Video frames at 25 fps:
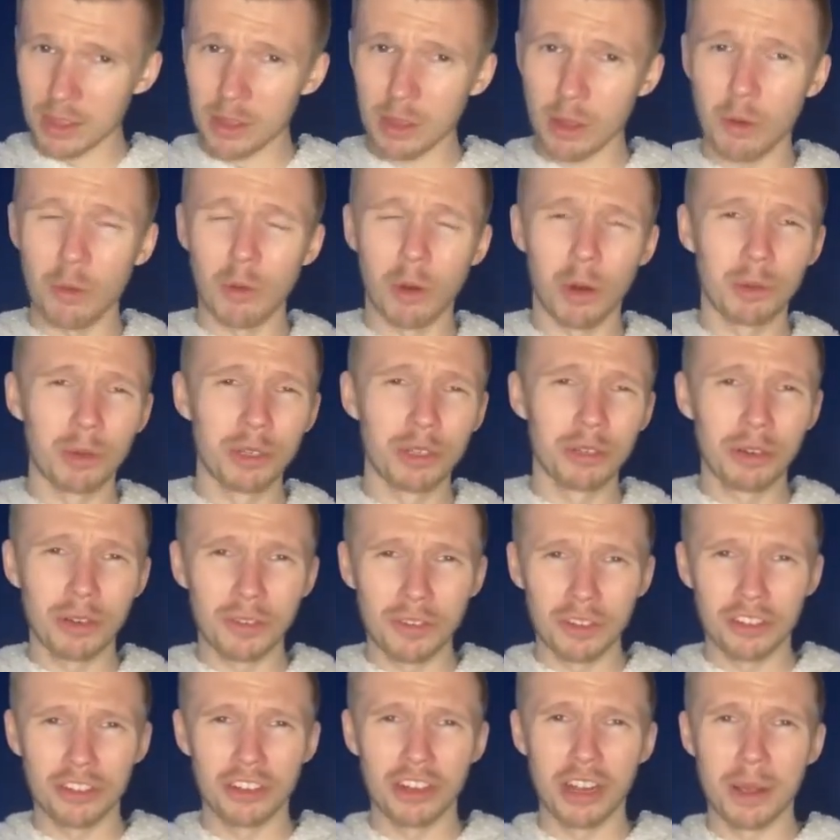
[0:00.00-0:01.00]
Well, we do have a
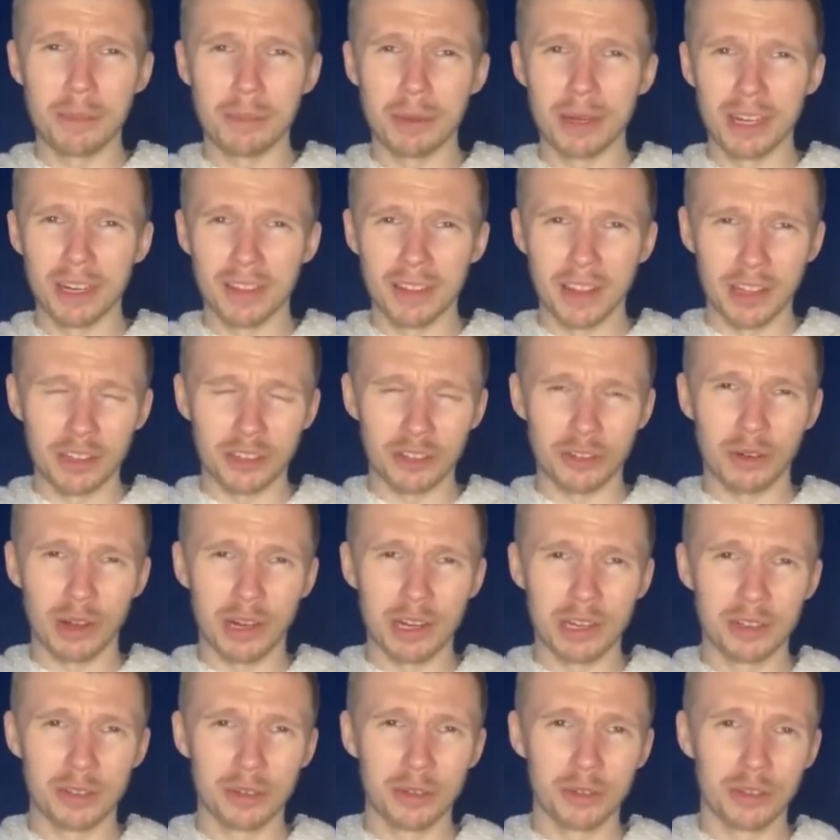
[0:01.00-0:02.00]
champion, and that's great
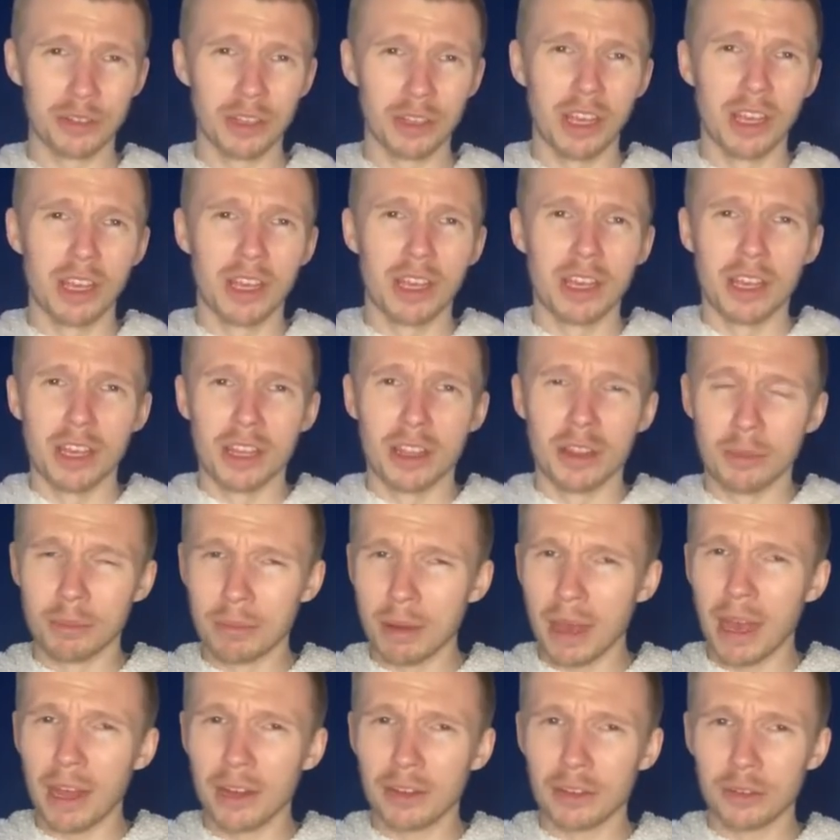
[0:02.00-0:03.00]
news the
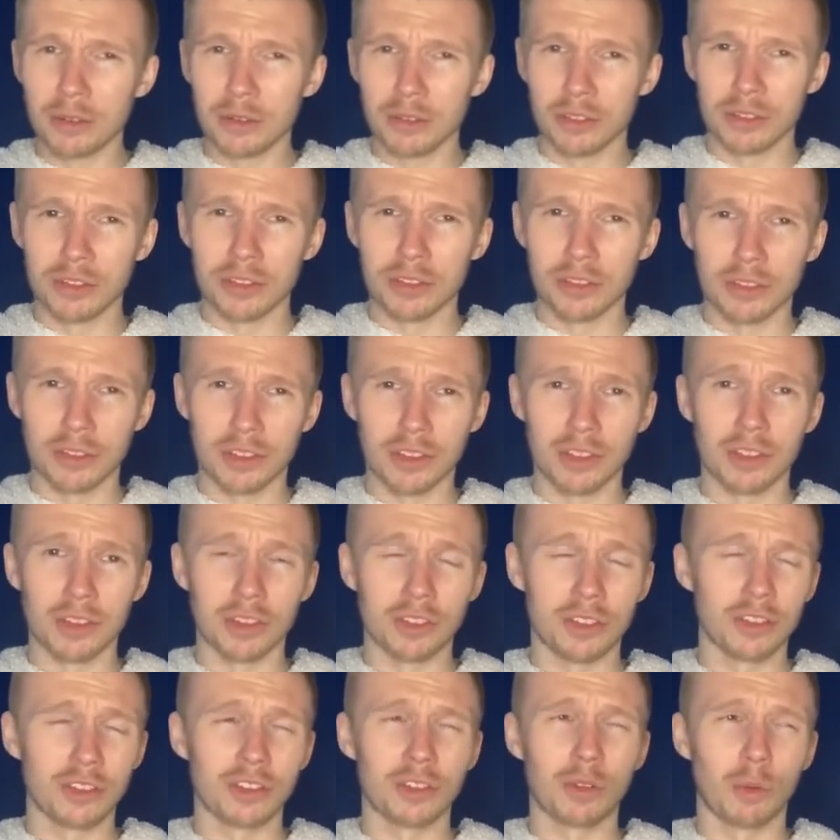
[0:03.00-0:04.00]
bad news is, and this
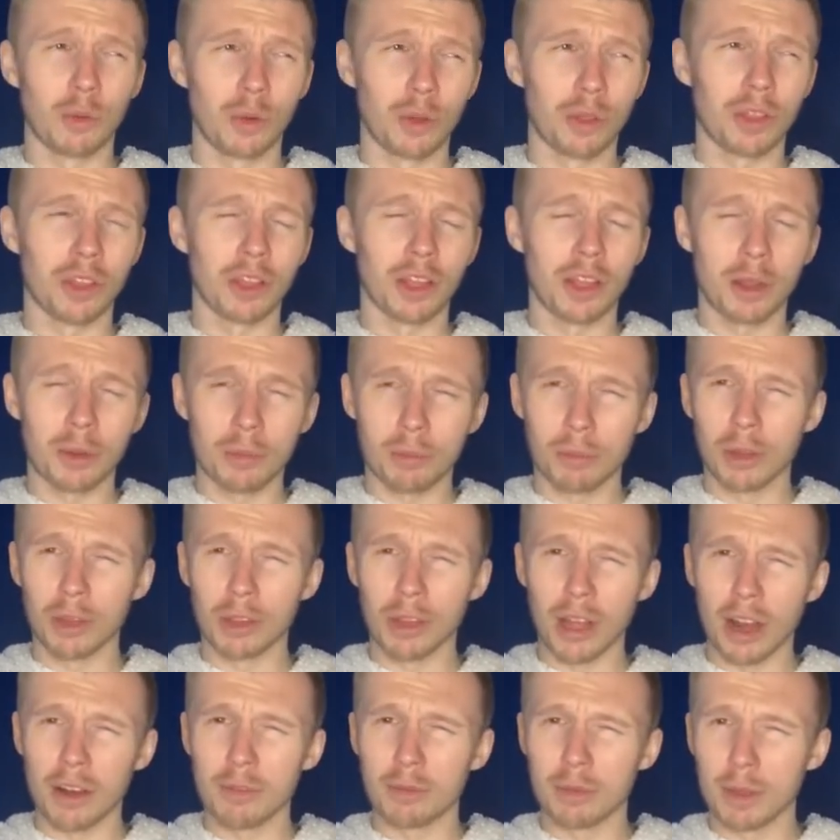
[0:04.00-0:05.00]
is the one thing that a
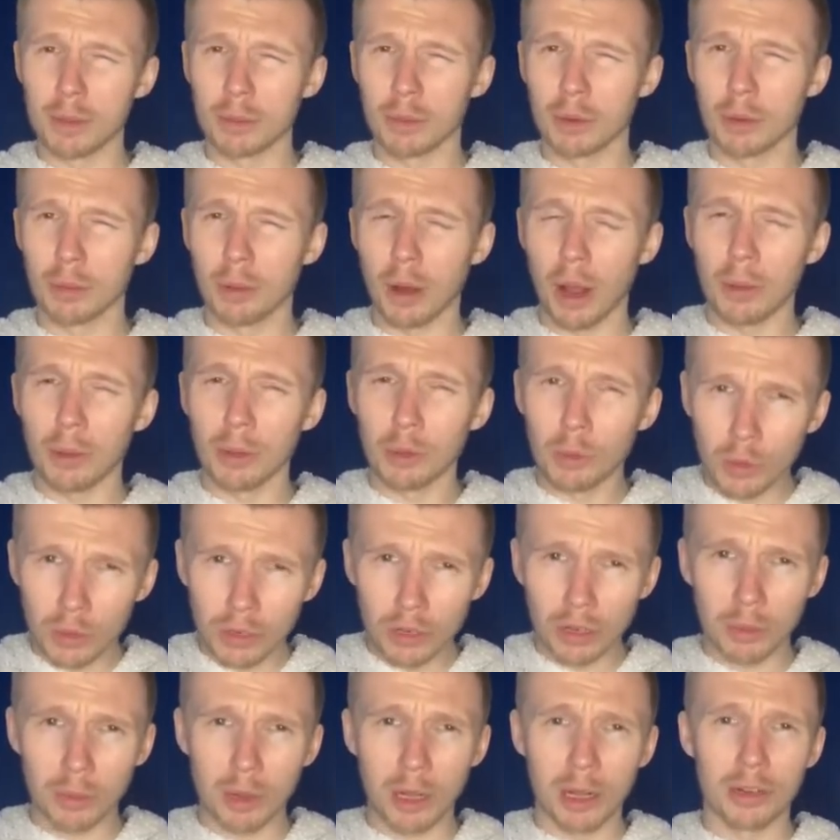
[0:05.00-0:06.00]
lot of people are probably wondering
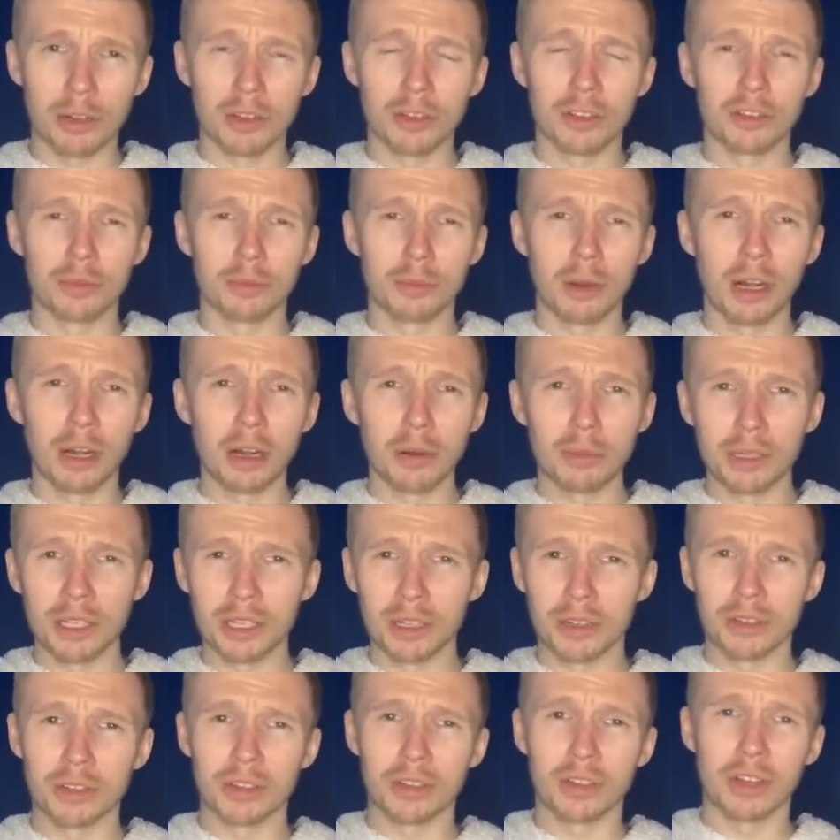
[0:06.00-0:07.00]
about, is Maren
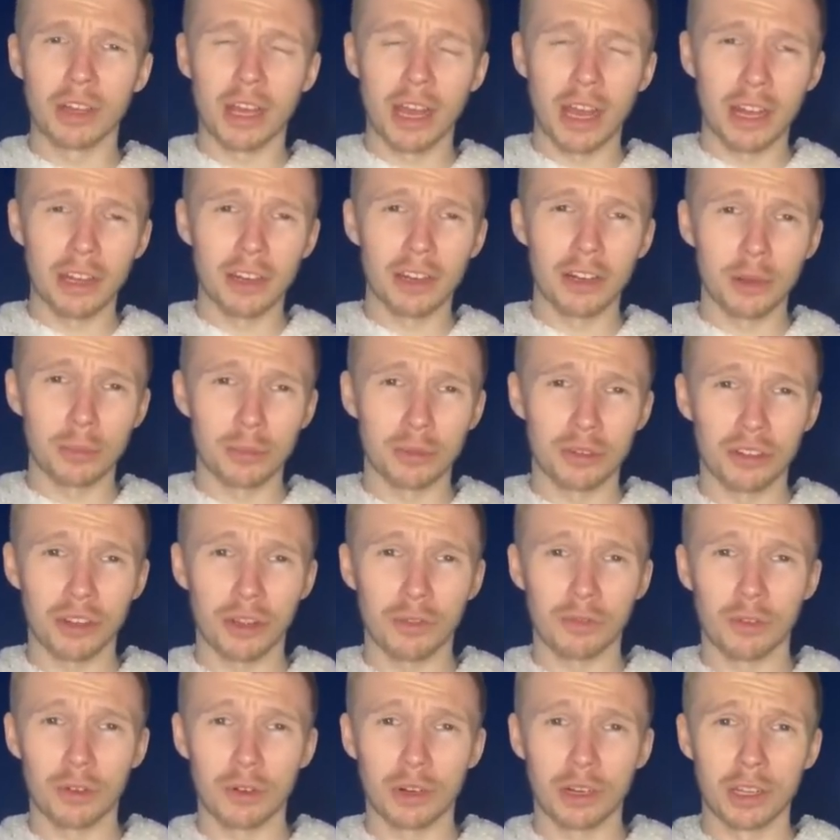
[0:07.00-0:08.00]
Mjelde ended up
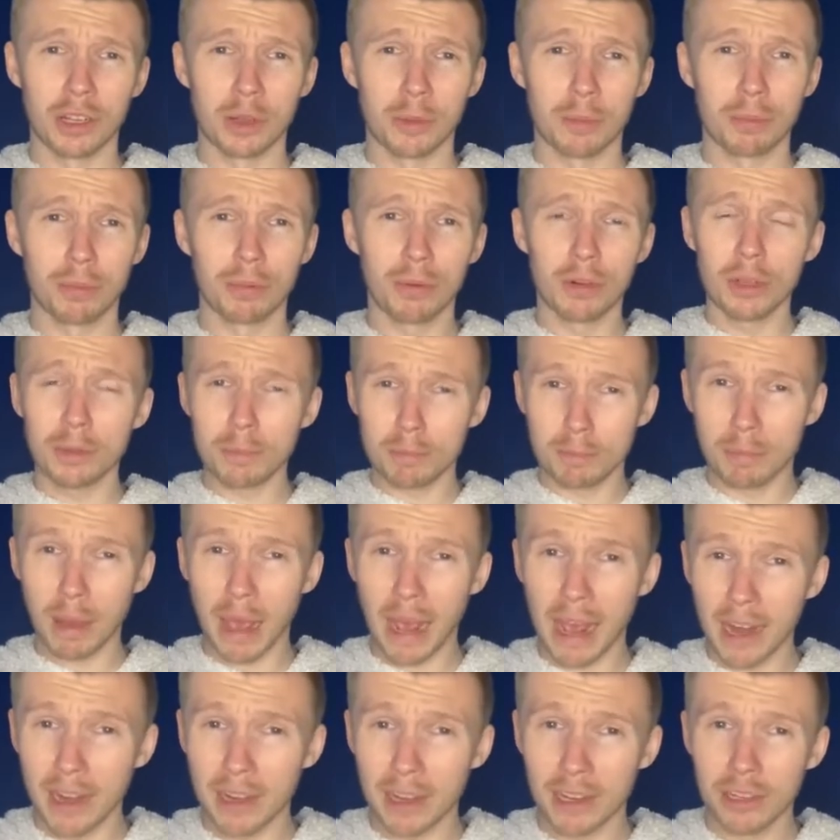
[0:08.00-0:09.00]
suffering a pretty
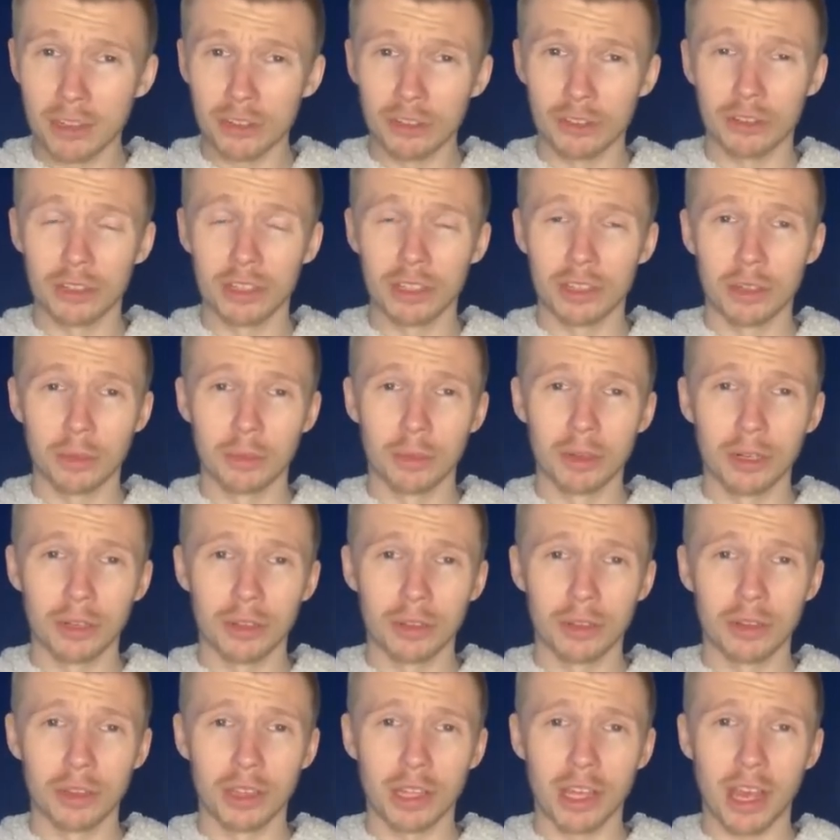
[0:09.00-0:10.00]
bad injury in the middle
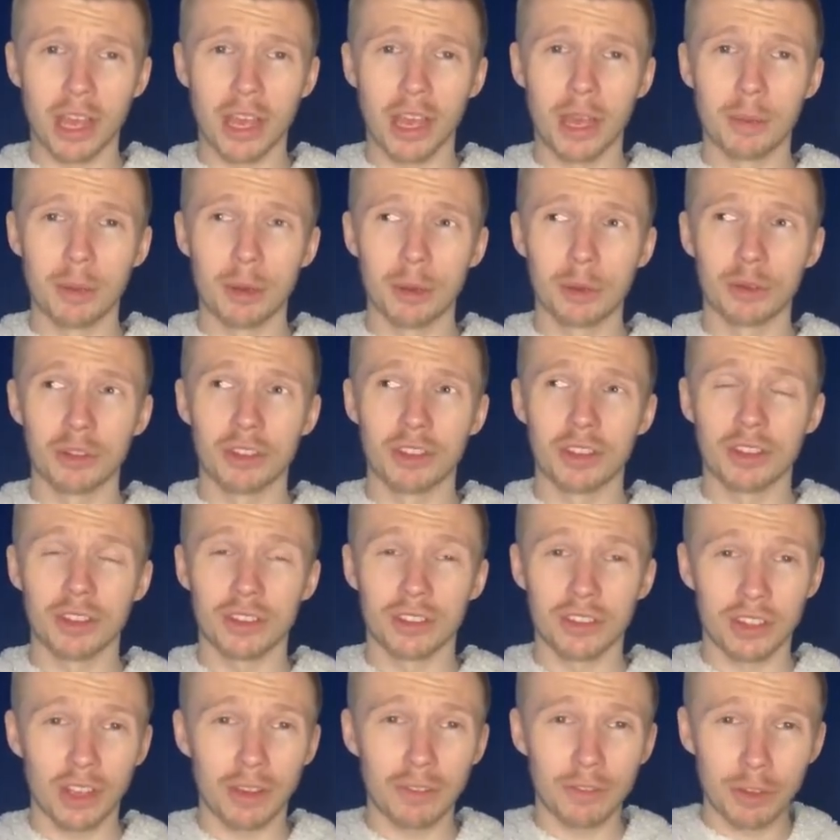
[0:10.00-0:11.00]
of the game. It was in the
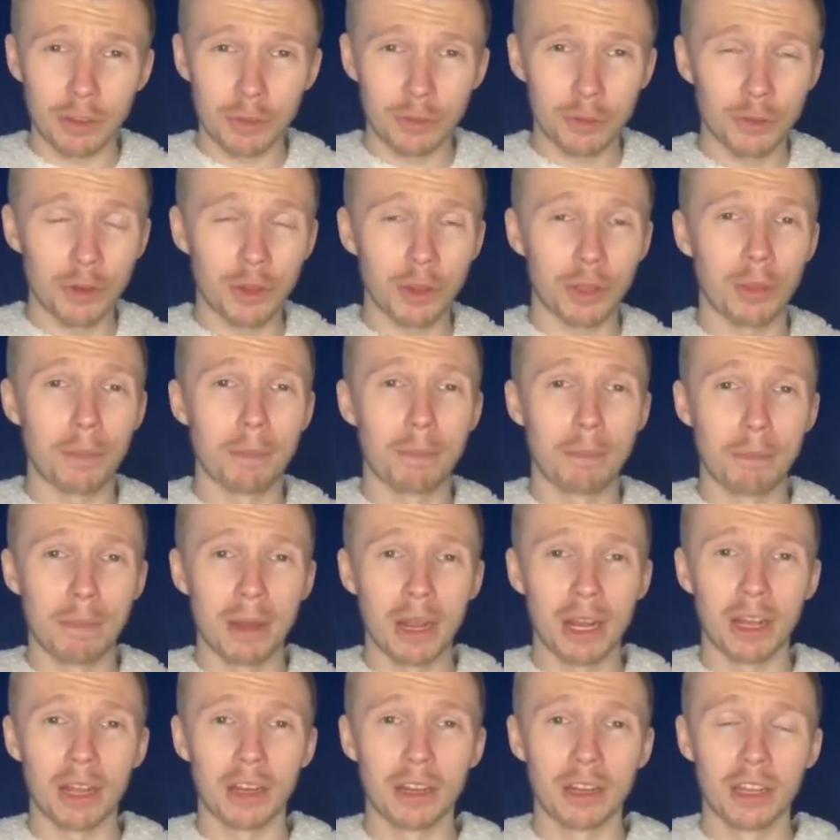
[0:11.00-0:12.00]
75th
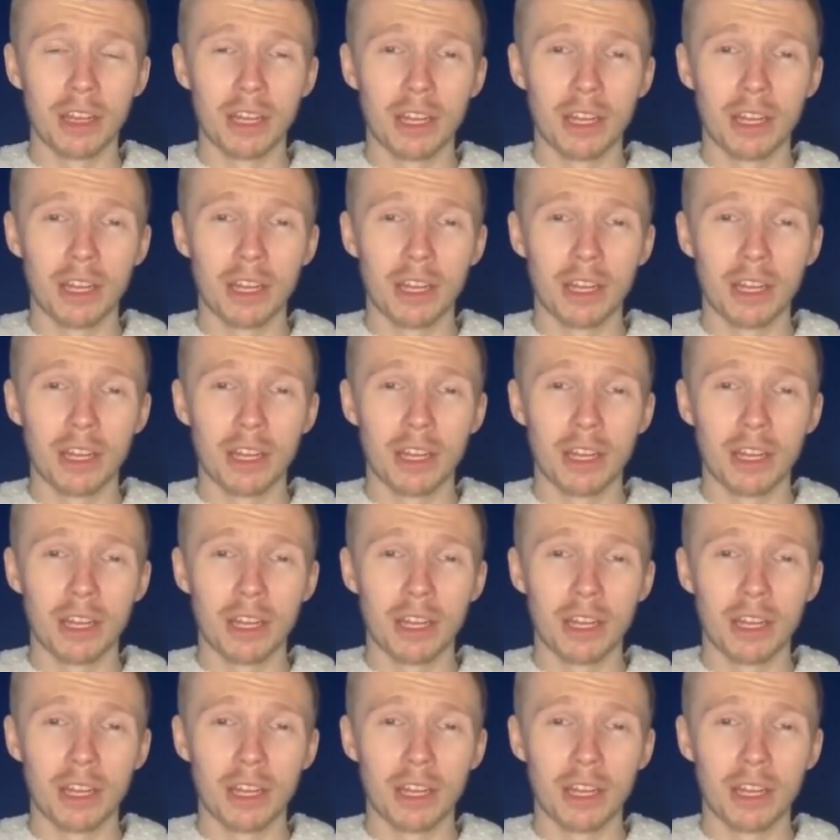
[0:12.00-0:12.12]
minute.